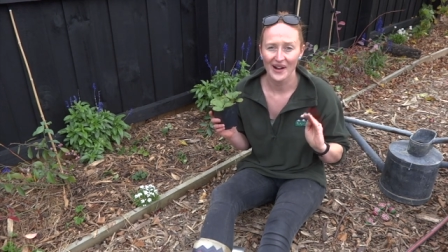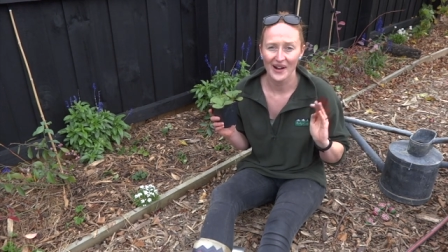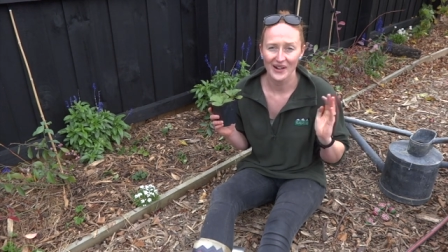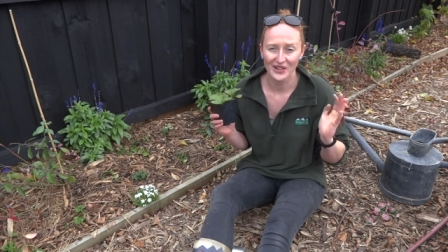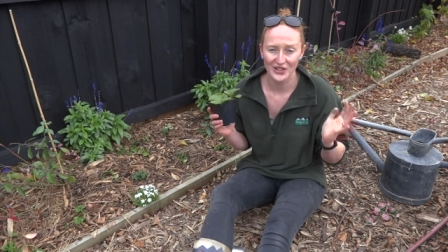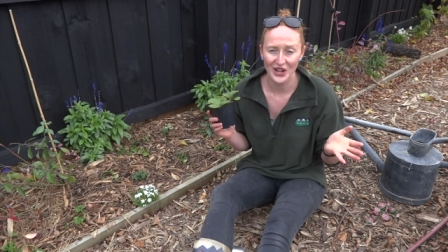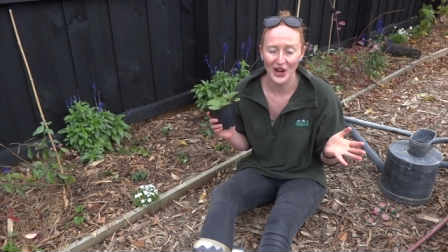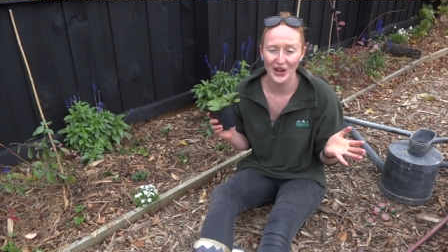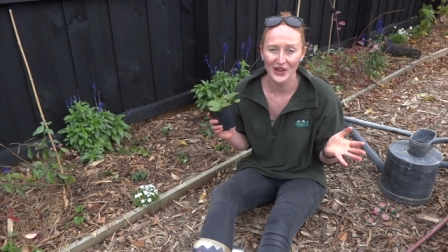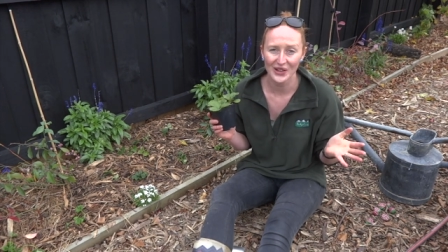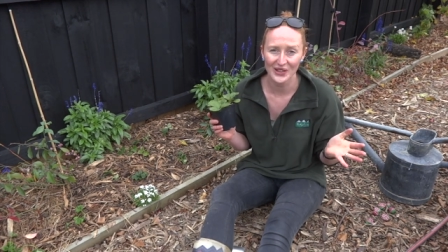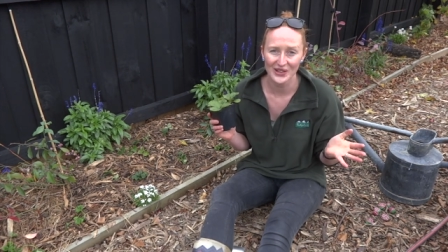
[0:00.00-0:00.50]
I'll
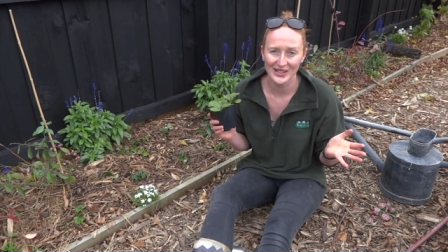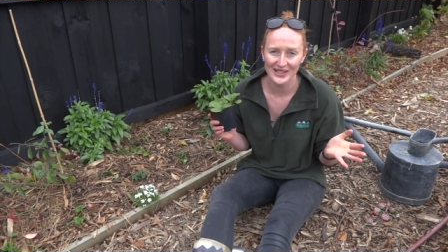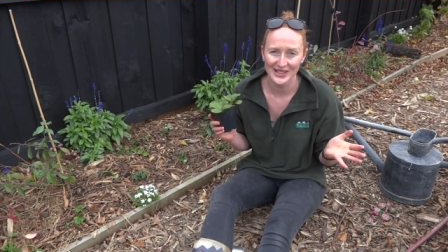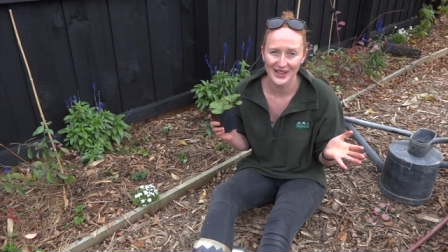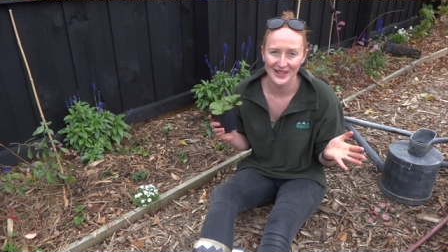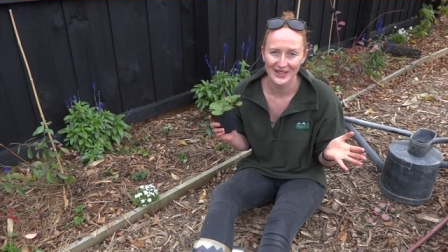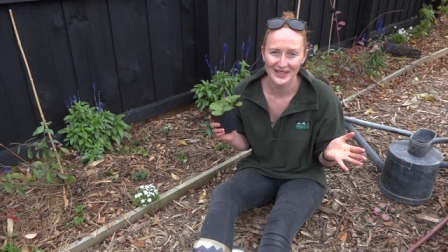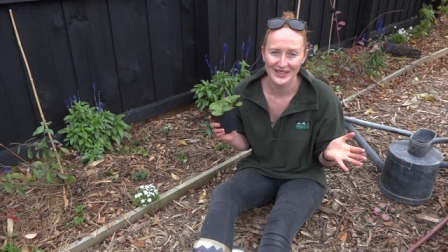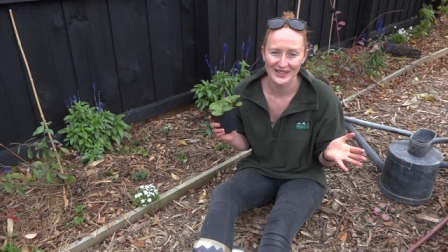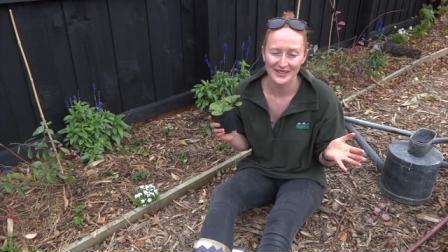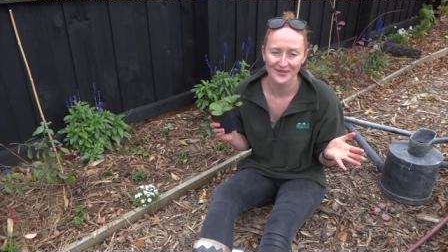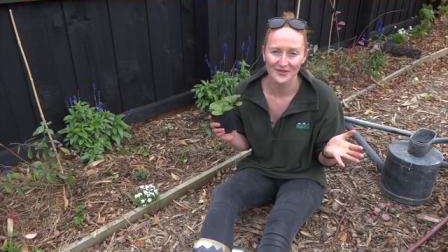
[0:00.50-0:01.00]
show you
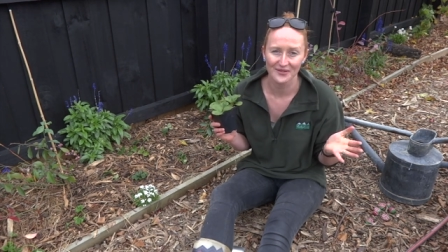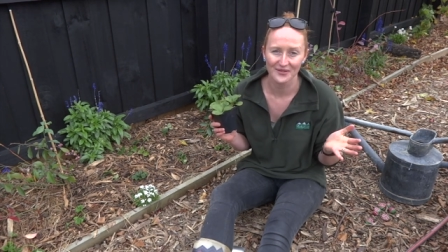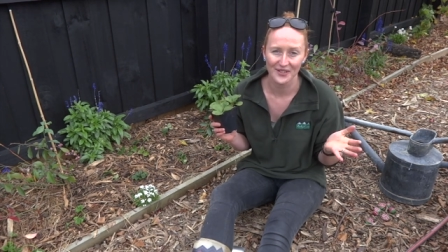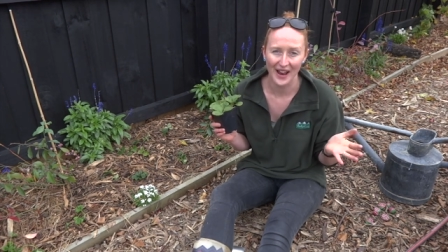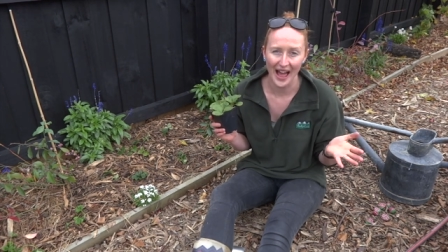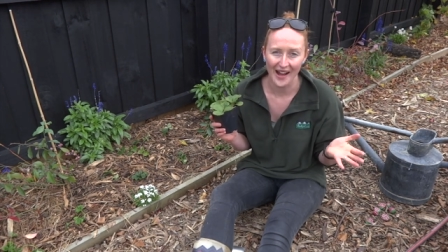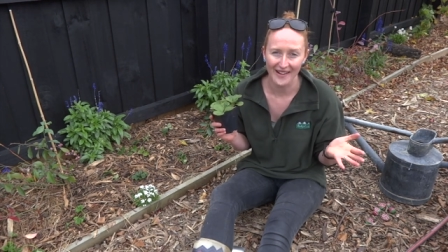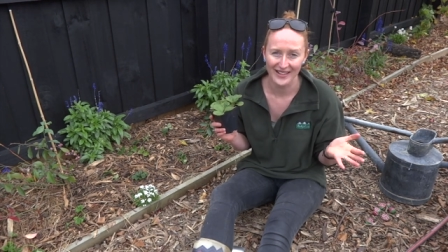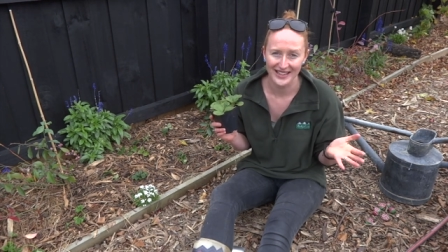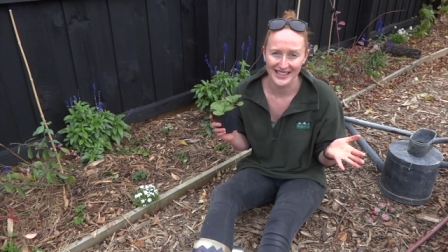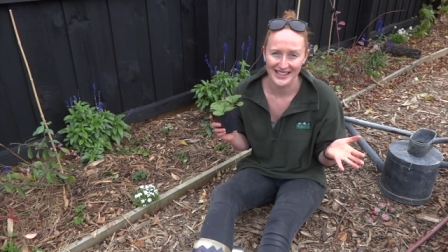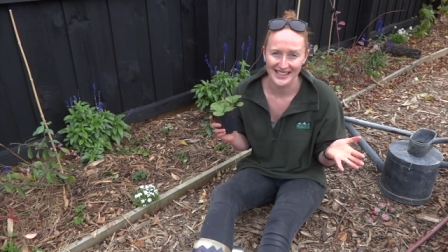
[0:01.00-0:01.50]
soon some
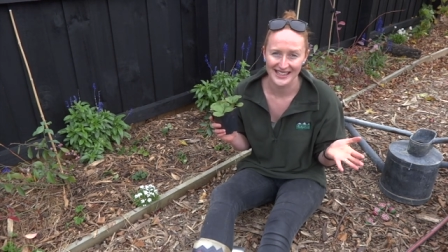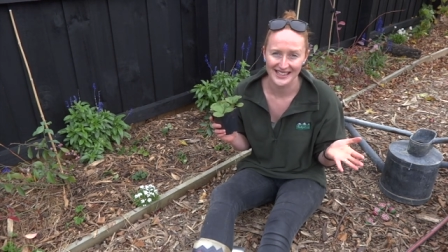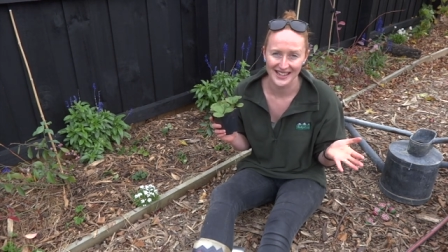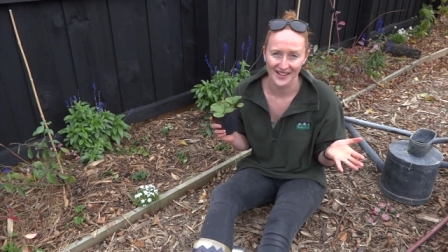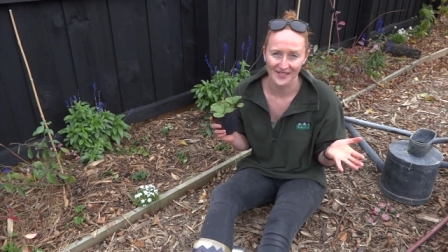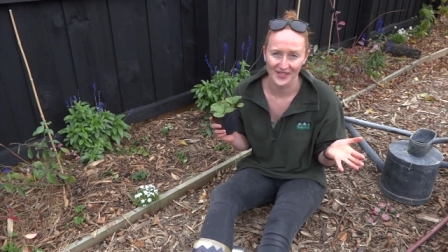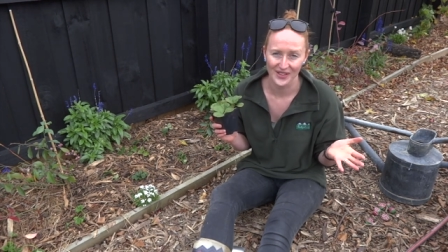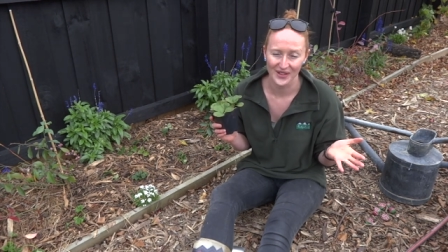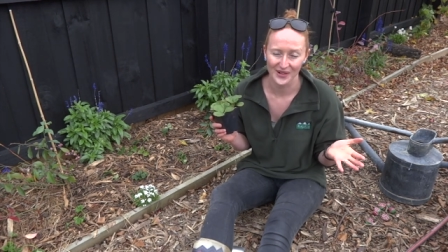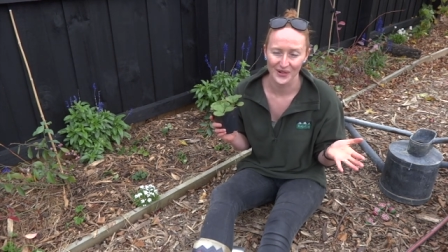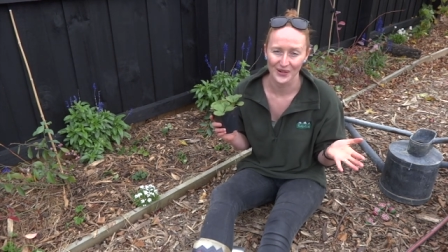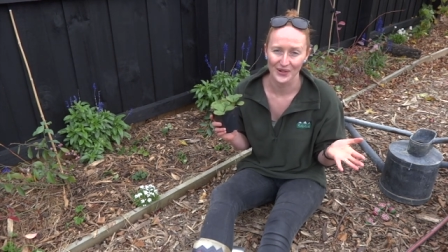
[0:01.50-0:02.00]
flowers and
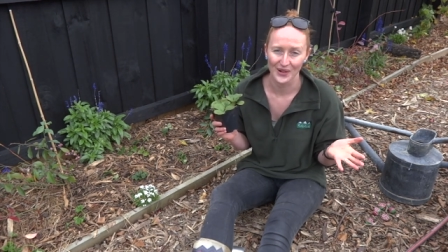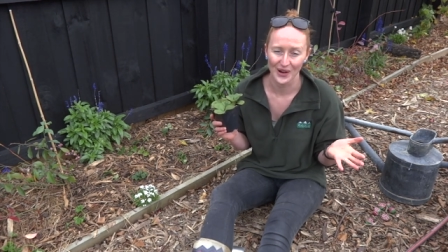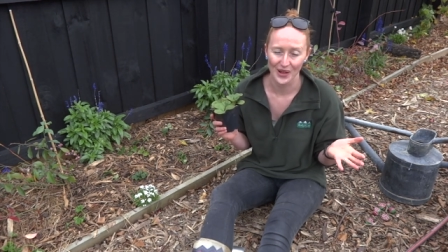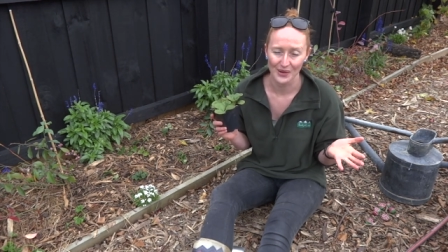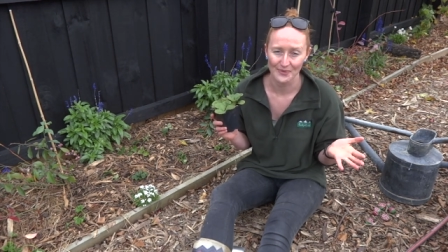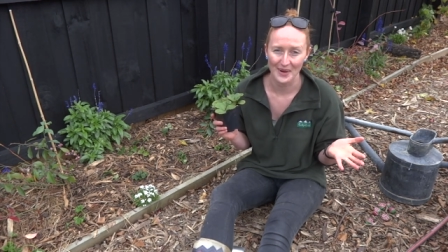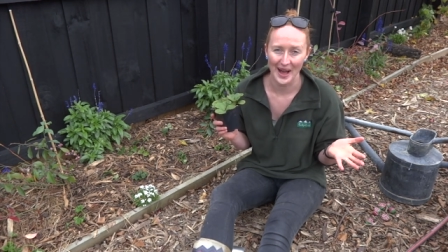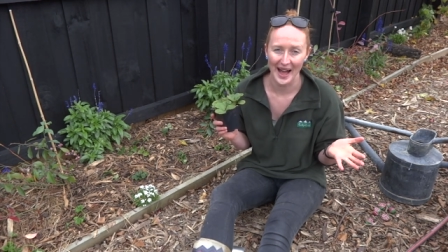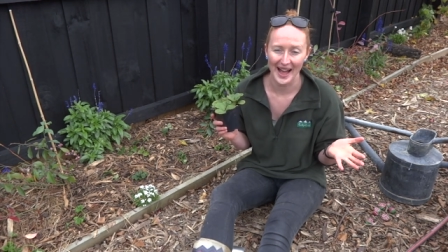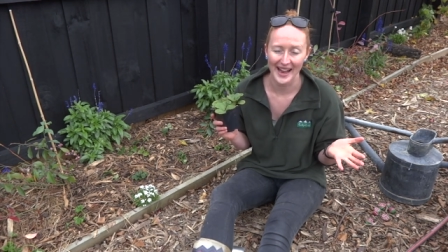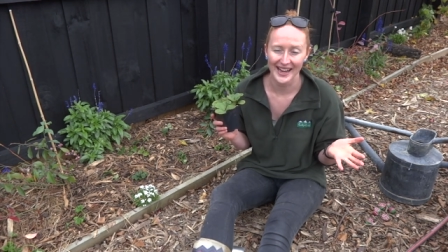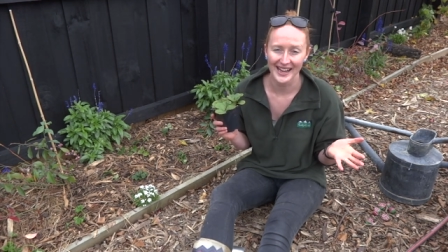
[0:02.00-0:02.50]
stuff that are all
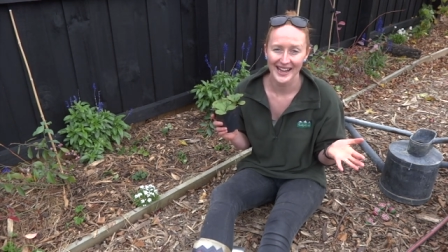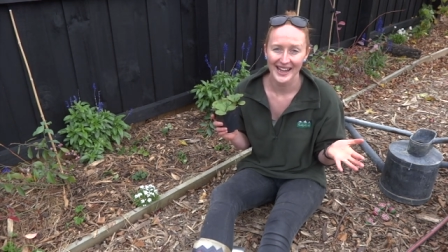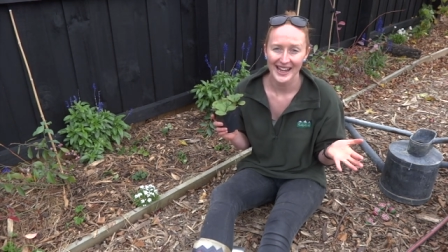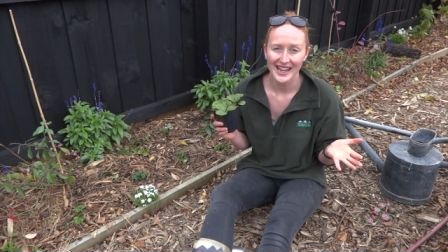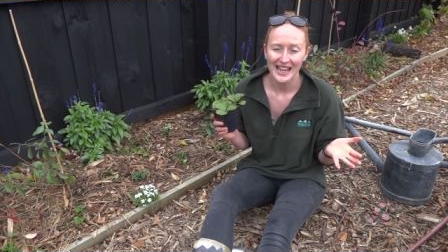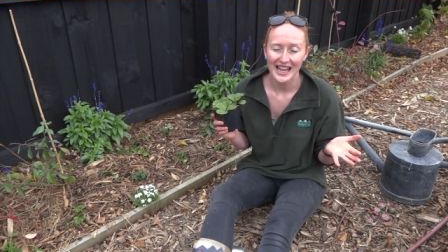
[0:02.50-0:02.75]
online